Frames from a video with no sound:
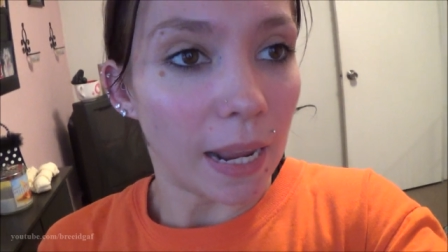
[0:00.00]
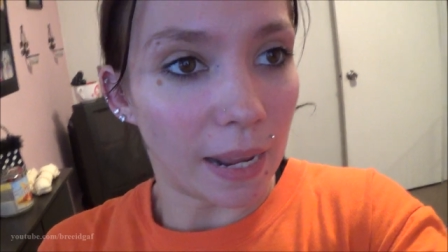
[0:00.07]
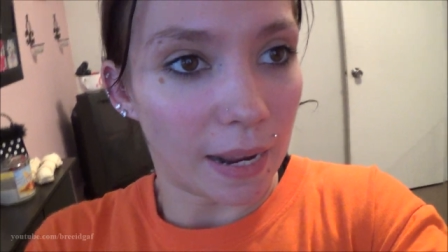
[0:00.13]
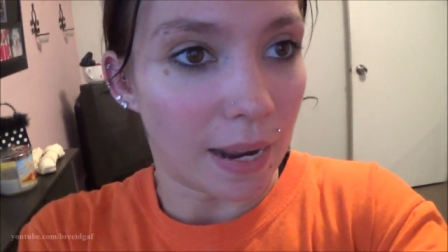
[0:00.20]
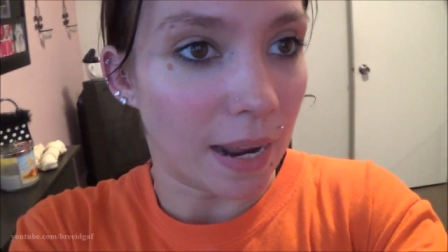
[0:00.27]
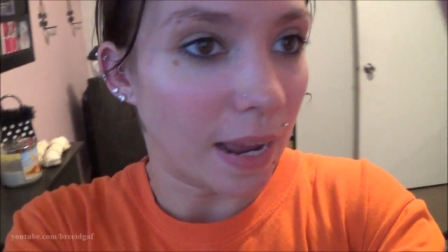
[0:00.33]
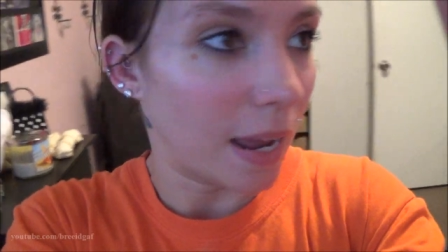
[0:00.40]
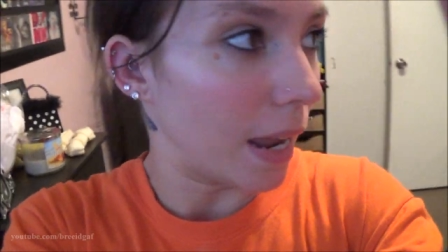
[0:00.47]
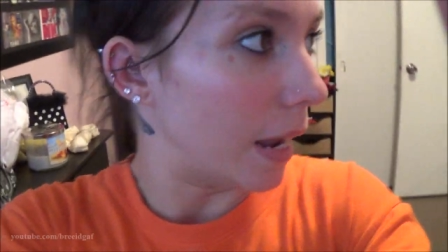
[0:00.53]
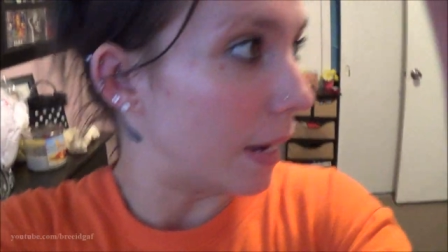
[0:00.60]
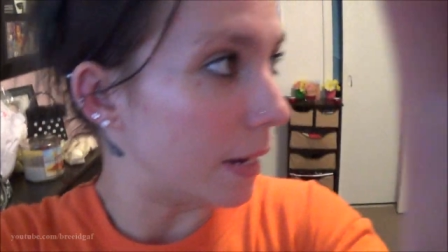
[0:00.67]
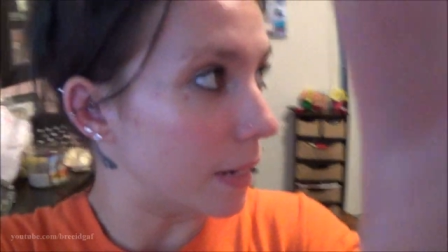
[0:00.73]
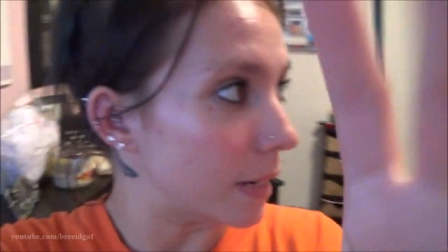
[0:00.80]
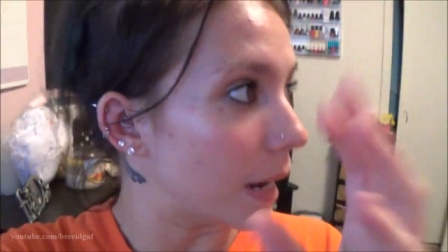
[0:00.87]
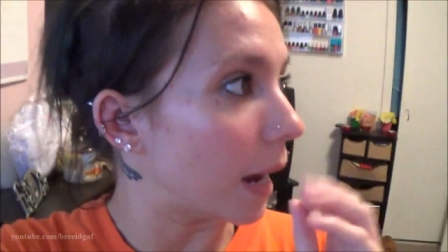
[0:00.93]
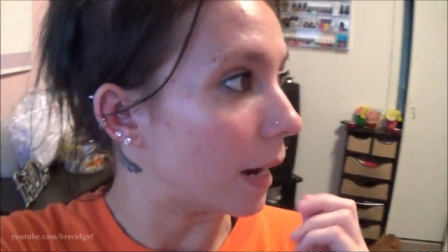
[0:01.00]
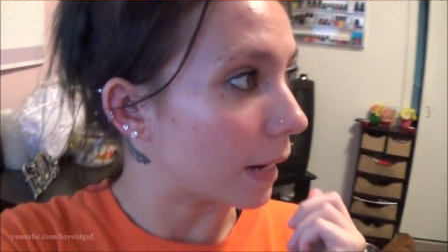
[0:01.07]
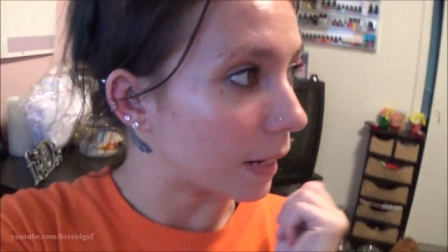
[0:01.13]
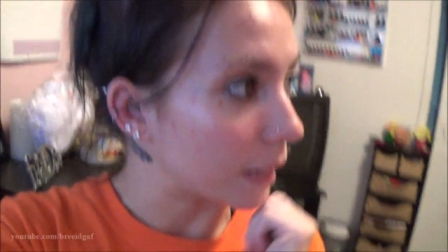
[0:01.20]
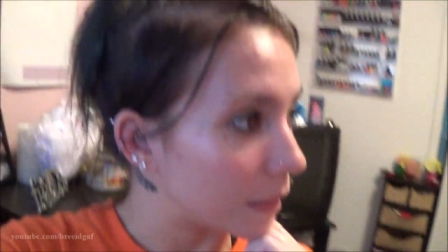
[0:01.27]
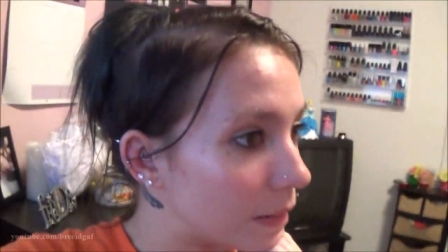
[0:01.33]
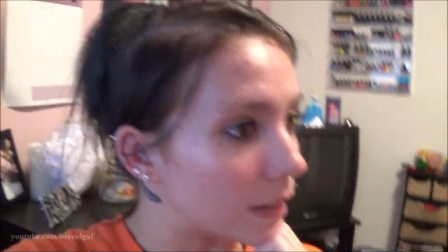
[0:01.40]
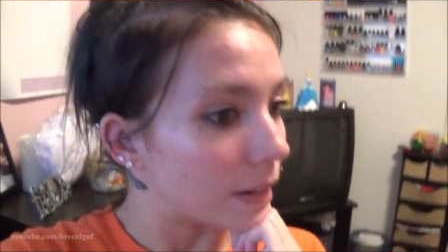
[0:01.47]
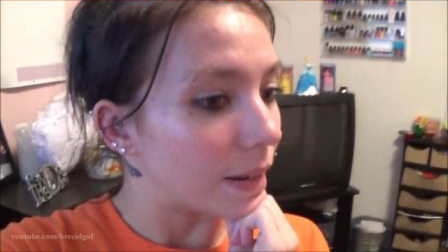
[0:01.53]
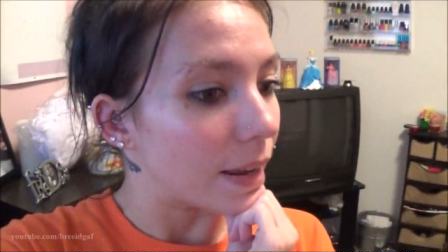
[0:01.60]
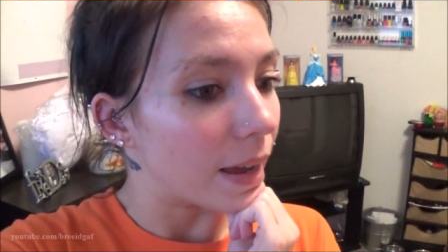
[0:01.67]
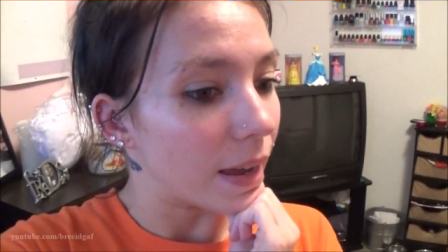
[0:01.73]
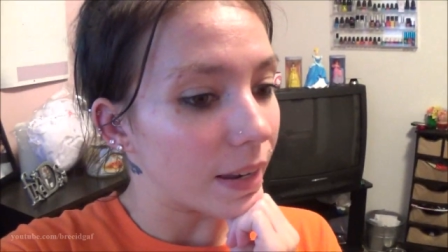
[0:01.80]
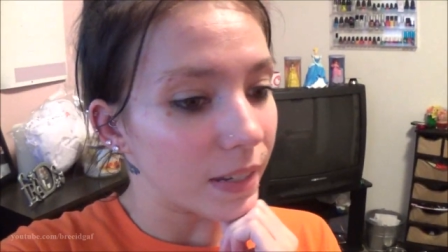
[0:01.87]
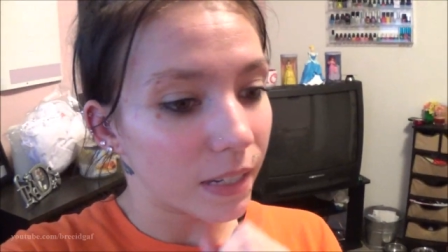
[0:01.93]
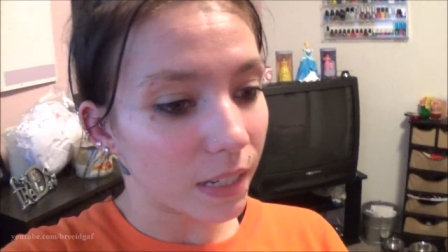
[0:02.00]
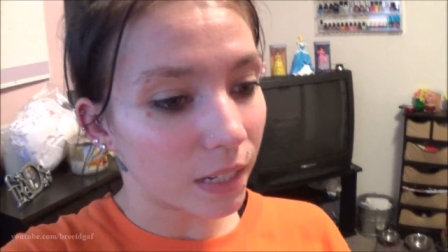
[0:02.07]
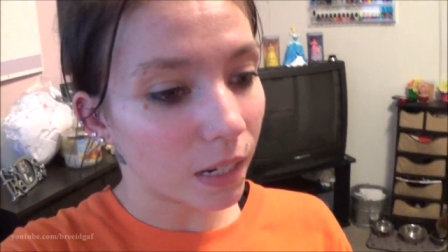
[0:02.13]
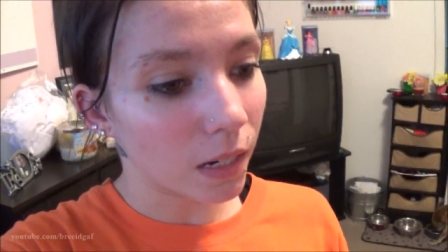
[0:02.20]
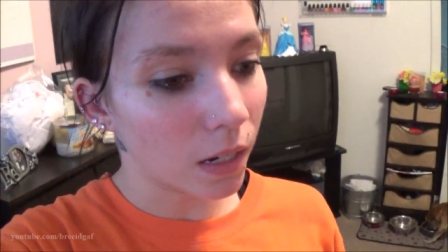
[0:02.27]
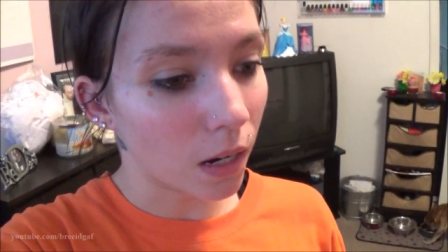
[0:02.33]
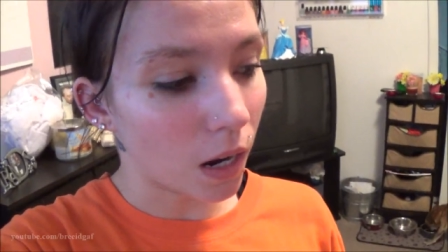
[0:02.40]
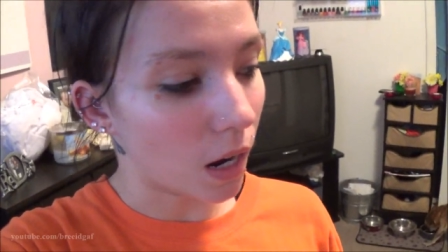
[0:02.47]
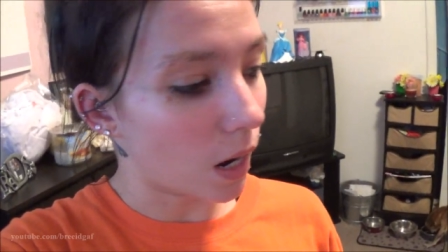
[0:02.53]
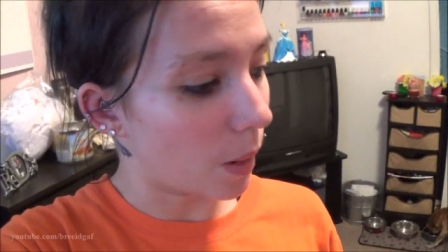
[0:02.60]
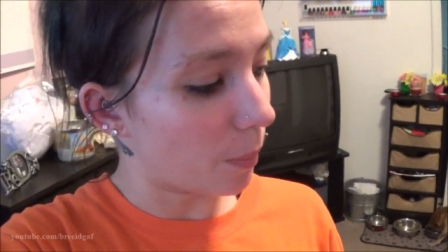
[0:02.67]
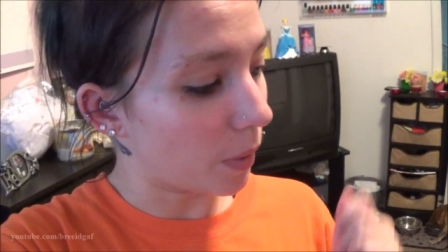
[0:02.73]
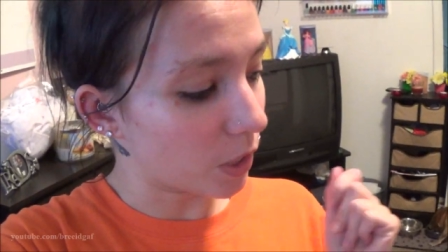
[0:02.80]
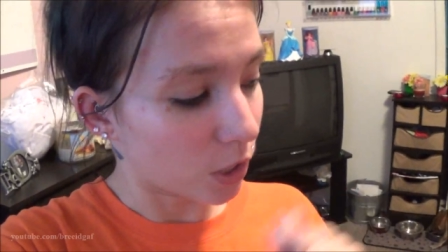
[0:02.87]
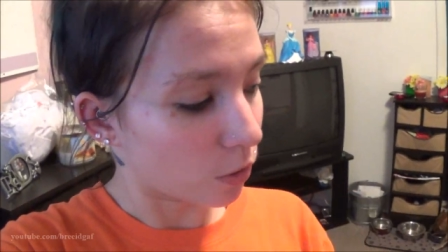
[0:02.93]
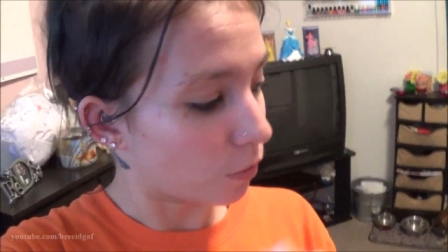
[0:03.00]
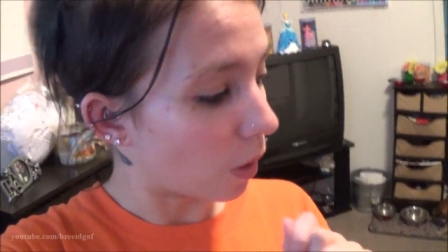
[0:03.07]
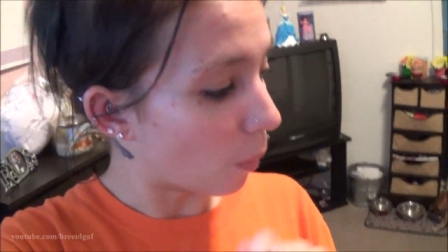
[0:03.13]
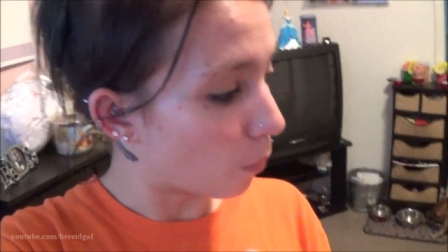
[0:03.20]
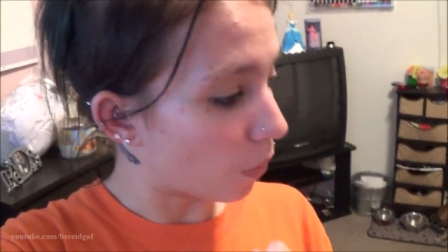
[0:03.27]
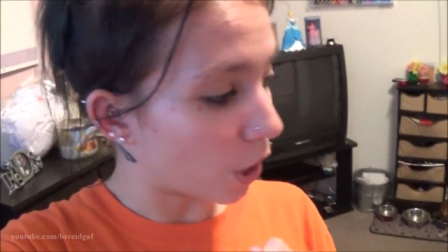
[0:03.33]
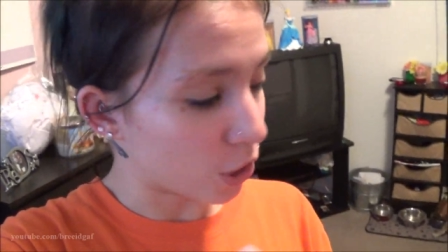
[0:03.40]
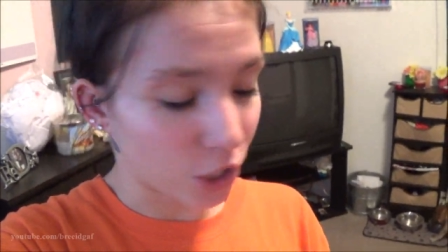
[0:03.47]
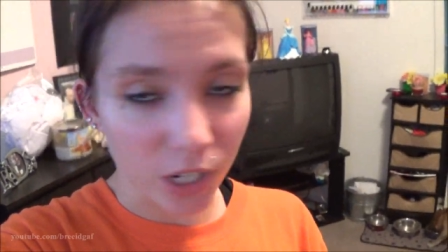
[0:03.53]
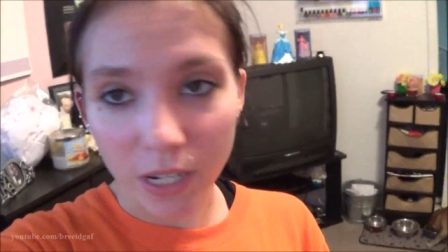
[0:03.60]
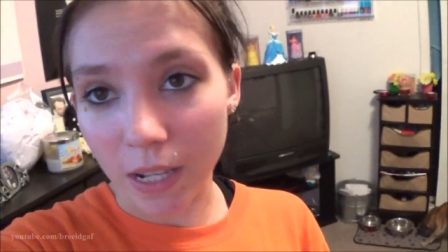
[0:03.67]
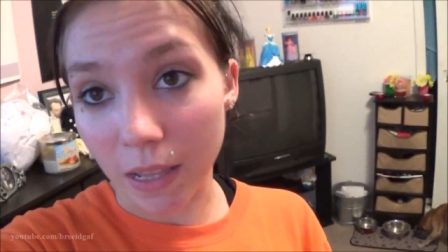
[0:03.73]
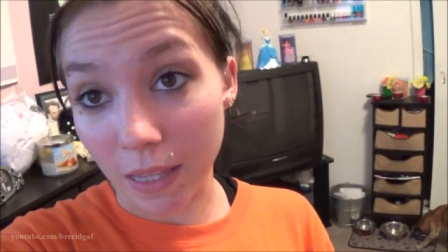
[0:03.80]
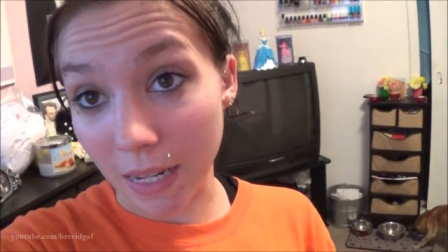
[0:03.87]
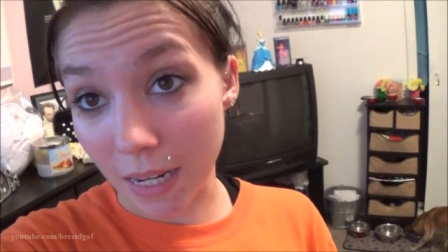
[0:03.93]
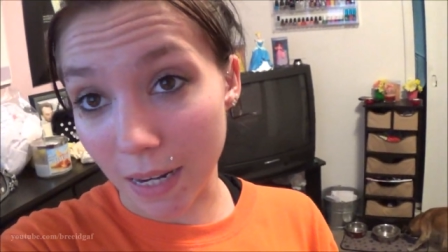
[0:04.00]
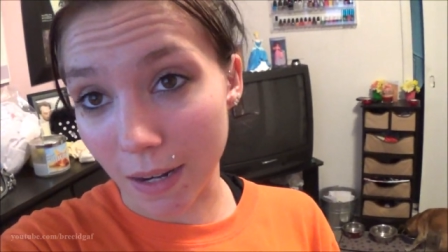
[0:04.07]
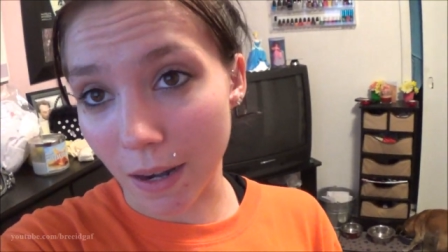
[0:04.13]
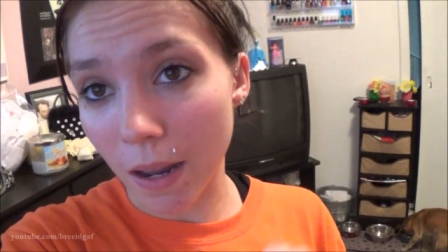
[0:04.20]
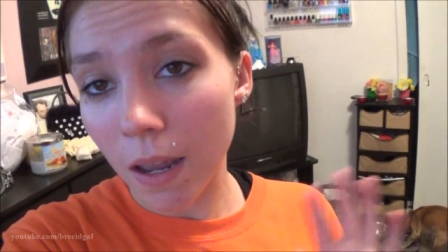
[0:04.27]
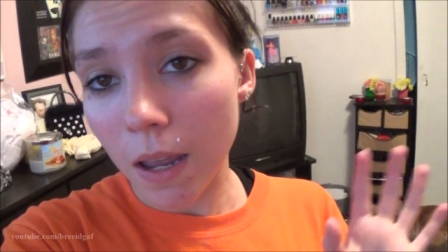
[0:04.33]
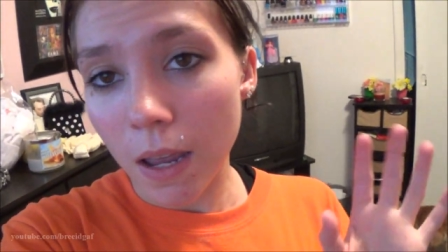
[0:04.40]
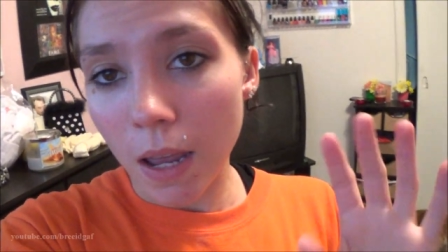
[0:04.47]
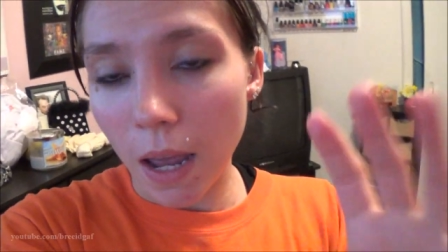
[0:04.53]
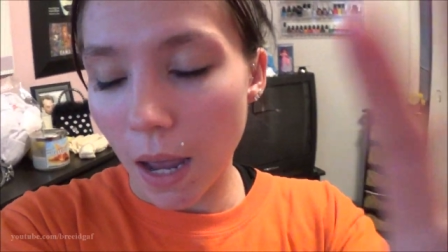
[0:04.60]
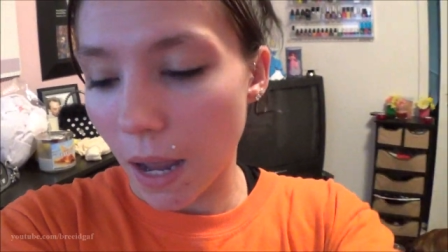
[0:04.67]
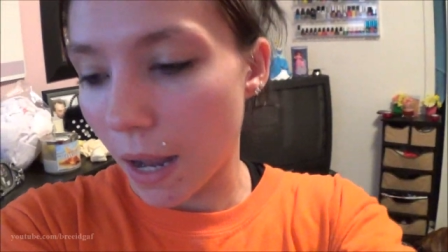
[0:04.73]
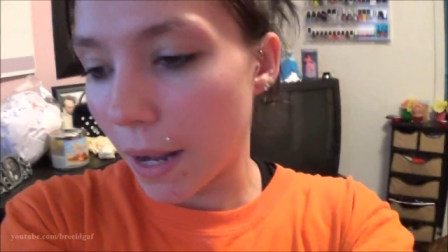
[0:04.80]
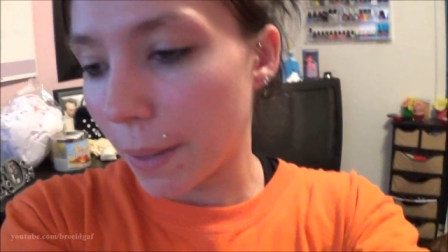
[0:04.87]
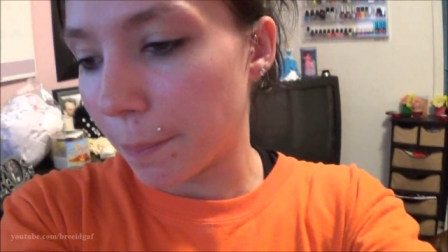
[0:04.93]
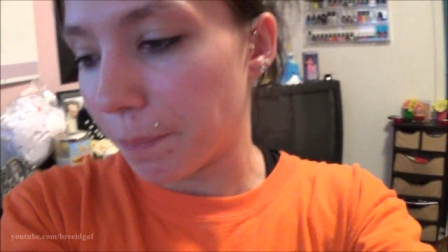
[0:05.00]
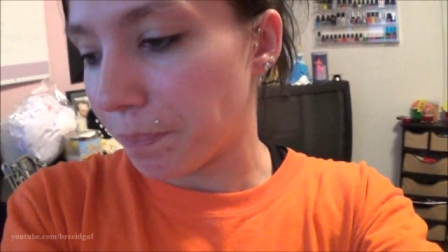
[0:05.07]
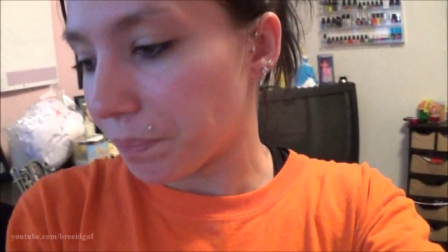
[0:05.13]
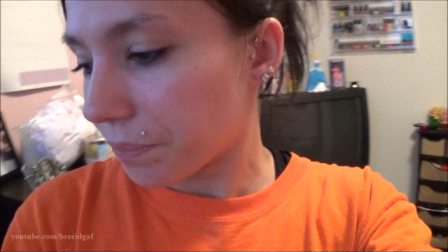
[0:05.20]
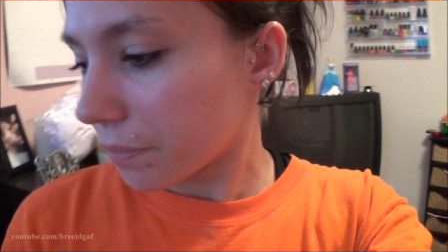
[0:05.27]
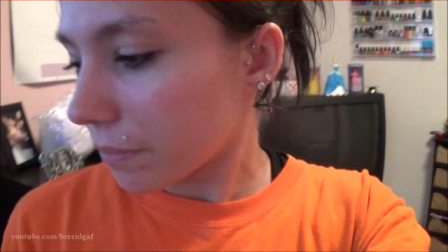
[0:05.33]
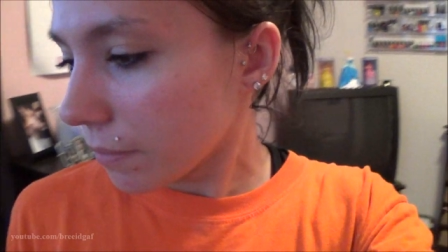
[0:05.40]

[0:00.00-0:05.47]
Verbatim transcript: and I need to get um, a scrub brush to clean um,